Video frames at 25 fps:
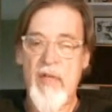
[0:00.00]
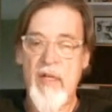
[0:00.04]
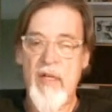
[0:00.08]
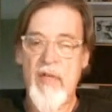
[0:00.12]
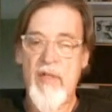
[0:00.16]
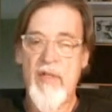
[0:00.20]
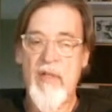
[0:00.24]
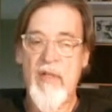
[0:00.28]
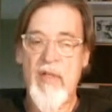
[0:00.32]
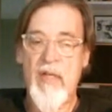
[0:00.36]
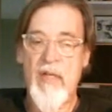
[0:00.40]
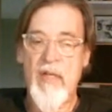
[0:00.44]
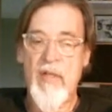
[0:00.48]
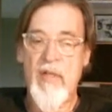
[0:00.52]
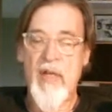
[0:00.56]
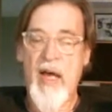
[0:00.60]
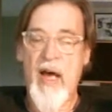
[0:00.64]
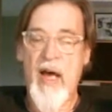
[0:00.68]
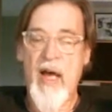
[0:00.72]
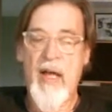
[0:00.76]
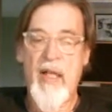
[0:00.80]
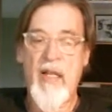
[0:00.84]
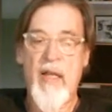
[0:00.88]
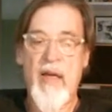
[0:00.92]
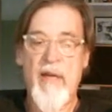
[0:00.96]
Often it is
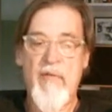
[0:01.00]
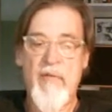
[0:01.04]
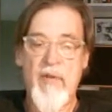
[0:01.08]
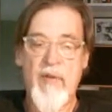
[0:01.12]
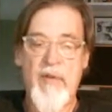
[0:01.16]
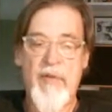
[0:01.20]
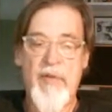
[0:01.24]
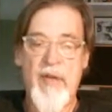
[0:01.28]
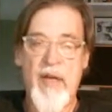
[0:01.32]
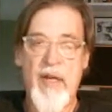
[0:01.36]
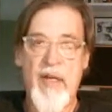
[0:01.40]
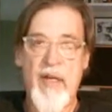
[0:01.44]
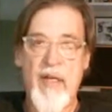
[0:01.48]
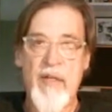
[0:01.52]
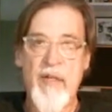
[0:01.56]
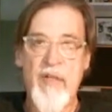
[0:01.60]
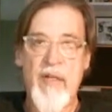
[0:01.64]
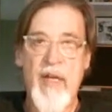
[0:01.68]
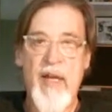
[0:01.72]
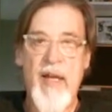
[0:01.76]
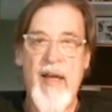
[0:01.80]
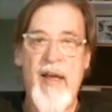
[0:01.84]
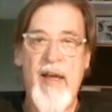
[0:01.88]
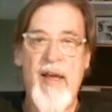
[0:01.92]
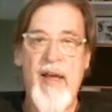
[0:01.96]
middle range
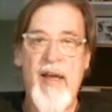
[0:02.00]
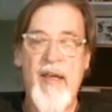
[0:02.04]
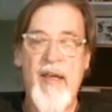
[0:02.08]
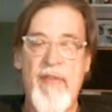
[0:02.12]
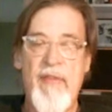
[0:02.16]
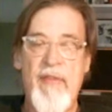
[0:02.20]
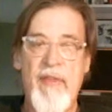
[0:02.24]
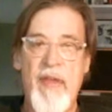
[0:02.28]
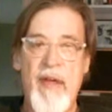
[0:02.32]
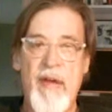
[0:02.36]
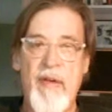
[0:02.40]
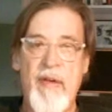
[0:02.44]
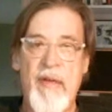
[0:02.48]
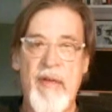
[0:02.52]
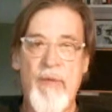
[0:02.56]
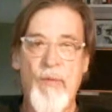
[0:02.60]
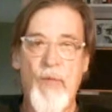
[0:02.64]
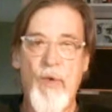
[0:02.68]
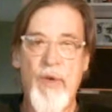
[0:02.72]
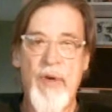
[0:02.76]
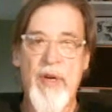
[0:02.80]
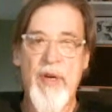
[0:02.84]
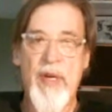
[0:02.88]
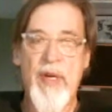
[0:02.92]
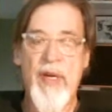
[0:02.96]
theory which is
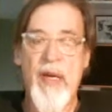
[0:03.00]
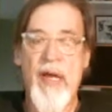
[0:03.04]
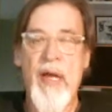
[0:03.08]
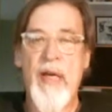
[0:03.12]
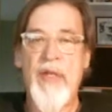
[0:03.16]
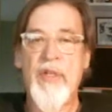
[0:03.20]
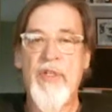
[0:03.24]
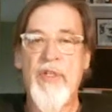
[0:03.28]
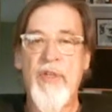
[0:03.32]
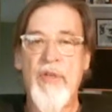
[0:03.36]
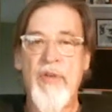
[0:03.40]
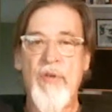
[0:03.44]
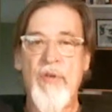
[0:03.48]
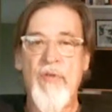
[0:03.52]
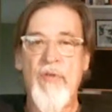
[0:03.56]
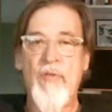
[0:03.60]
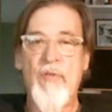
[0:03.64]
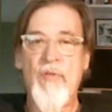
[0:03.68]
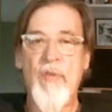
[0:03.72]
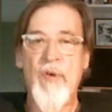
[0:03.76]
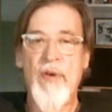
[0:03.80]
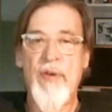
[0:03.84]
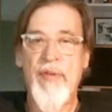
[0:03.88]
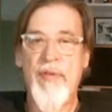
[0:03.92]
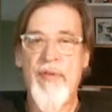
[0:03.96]
developed and
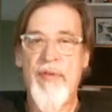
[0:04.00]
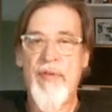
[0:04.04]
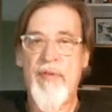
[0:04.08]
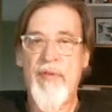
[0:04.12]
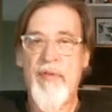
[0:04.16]
tested.